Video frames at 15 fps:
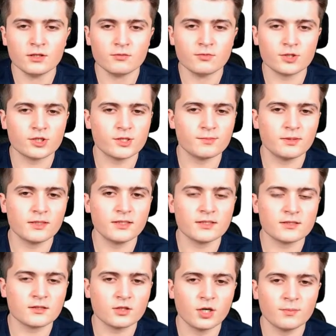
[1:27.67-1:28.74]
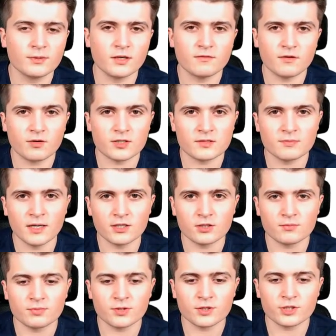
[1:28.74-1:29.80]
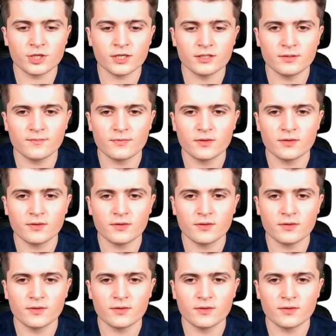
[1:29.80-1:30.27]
which simply is a copy of our smart home project.